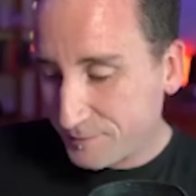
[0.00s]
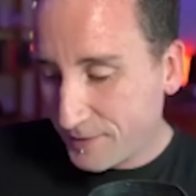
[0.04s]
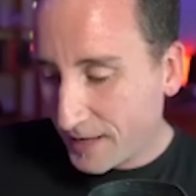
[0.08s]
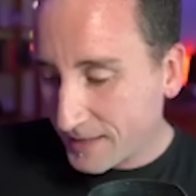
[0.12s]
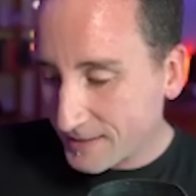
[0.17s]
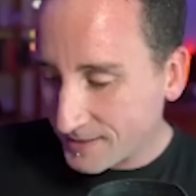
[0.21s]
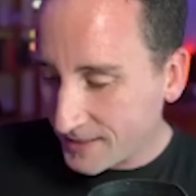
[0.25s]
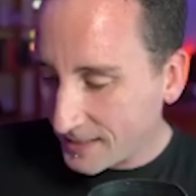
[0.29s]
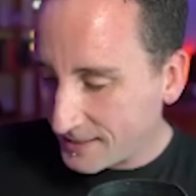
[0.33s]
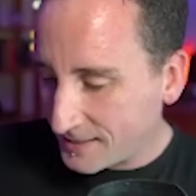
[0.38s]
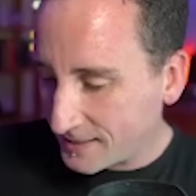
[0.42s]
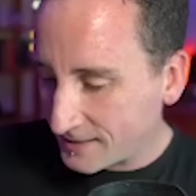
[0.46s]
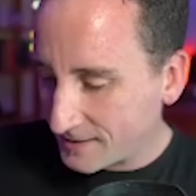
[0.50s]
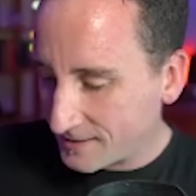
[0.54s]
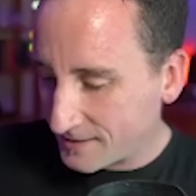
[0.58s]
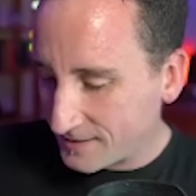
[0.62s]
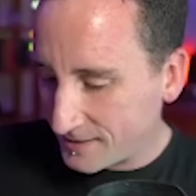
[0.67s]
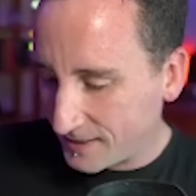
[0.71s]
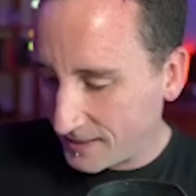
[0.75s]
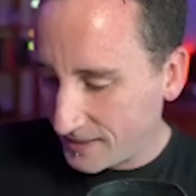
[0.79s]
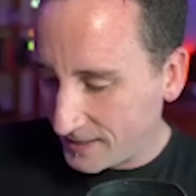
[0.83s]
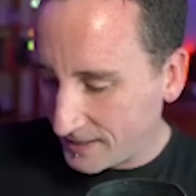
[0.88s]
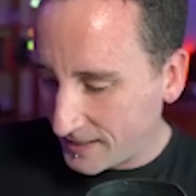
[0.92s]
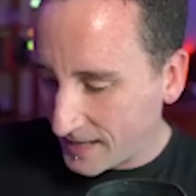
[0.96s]
fascinating to
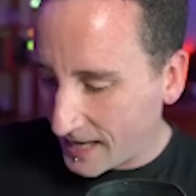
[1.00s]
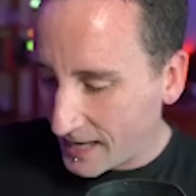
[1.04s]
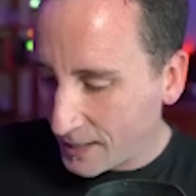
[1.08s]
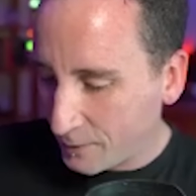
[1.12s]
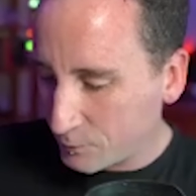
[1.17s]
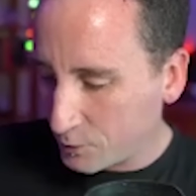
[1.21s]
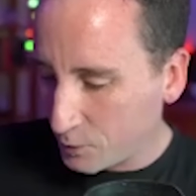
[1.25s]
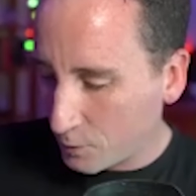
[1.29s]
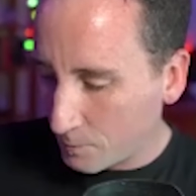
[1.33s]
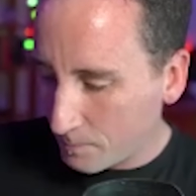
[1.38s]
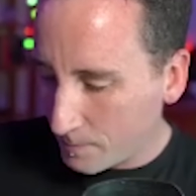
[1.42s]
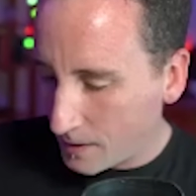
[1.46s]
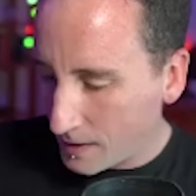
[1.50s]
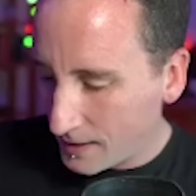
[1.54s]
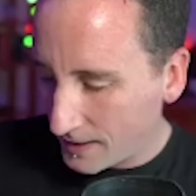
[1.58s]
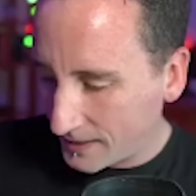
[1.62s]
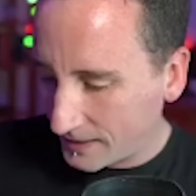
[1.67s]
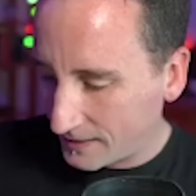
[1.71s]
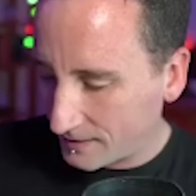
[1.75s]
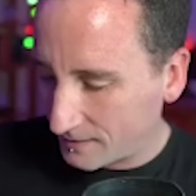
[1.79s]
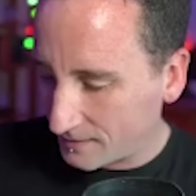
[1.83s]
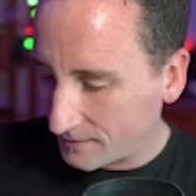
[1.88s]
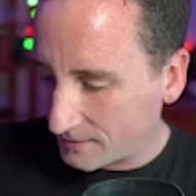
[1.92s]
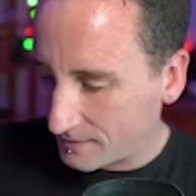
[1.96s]
see how your
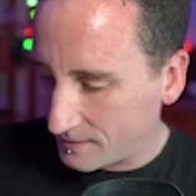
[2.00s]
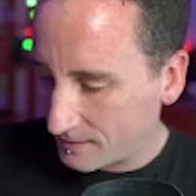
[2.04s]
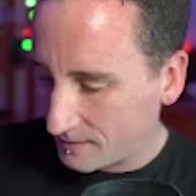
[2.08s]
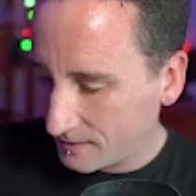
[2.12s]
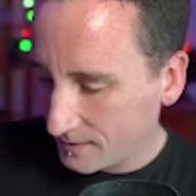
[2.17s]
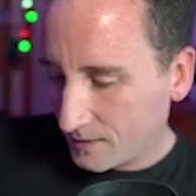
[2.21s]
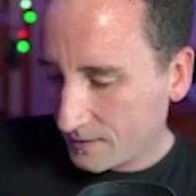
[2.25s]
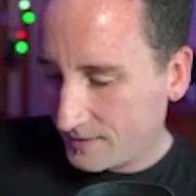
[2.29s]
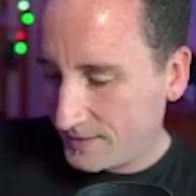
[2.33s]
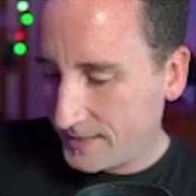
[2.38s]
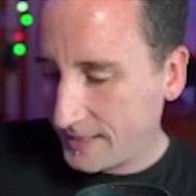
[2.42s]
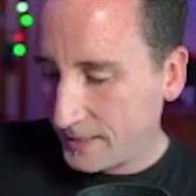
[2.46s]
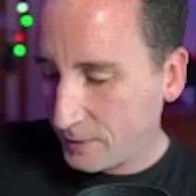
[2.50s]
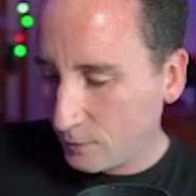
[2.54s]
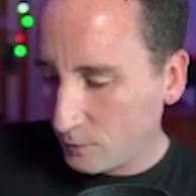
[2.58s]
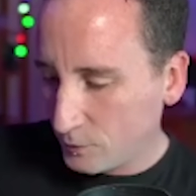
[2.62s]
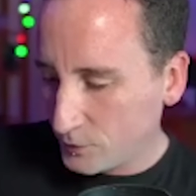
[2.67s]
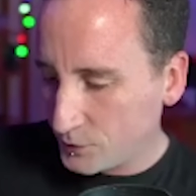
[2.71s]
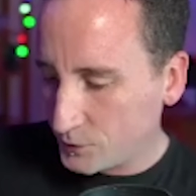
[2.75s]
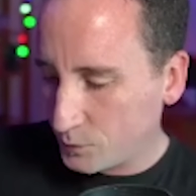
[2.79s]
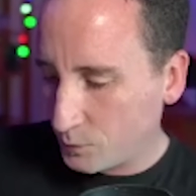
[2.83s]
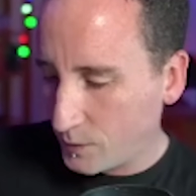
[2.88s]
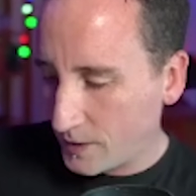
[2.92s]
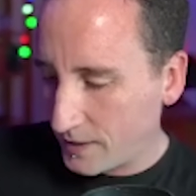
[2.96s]
mind
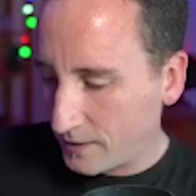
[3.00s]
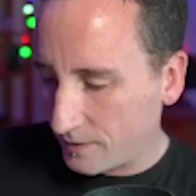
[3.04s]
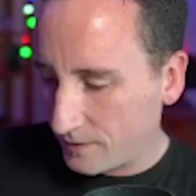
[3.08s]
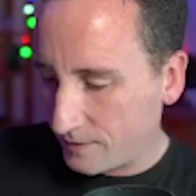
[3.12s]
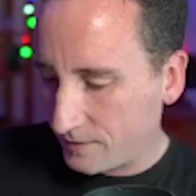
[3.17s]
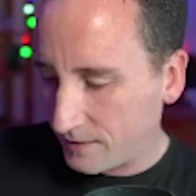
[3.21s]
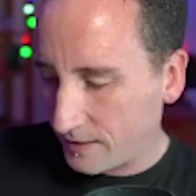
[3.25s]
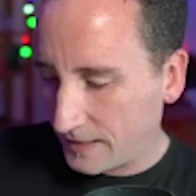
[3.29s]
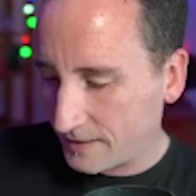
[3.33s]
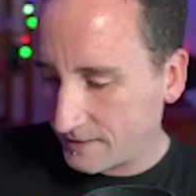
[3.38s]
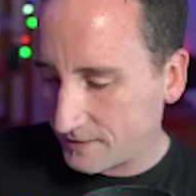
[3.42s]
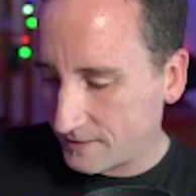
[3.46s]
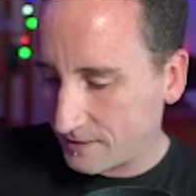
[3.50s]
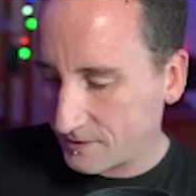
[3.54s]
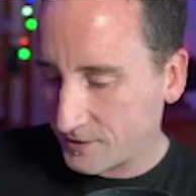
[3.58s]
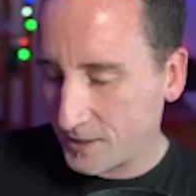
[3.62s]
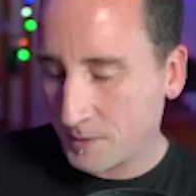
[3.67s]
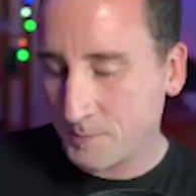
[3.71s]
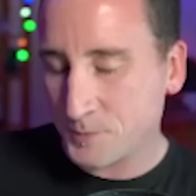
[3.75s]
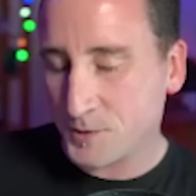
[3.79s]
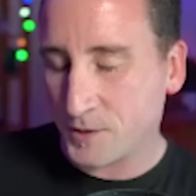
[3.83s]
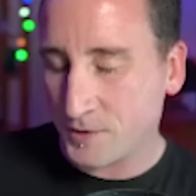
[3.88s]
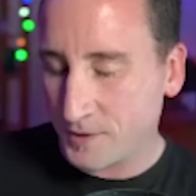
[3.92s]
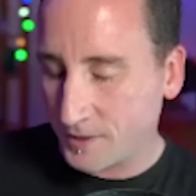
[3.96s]
deals with its
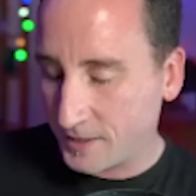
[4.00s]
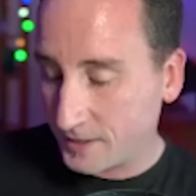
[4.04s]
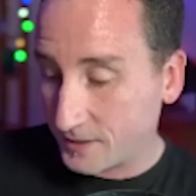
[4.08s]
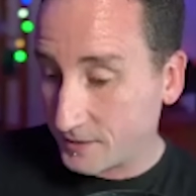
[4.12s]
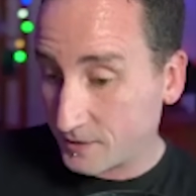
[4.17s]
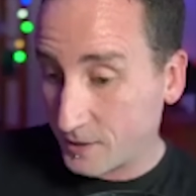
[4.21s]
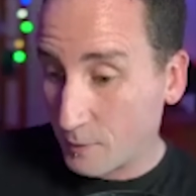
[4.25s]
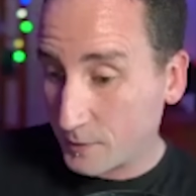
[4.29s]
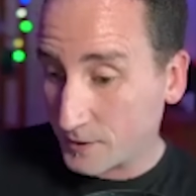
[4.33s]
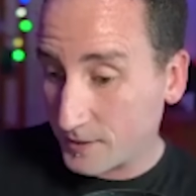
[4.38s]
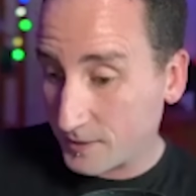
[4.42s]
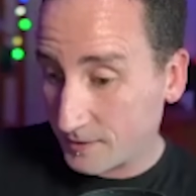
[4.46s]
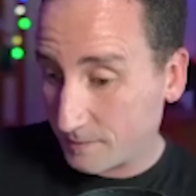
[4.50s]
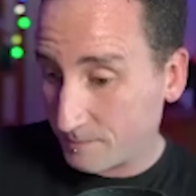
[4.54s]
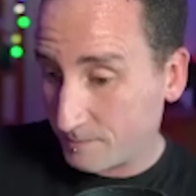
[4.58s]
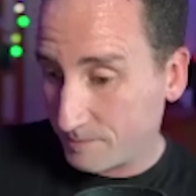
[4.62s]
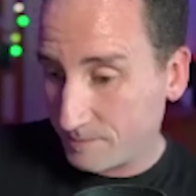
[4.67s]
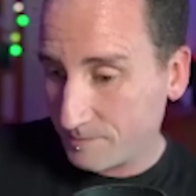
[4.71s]
assumption that it's going to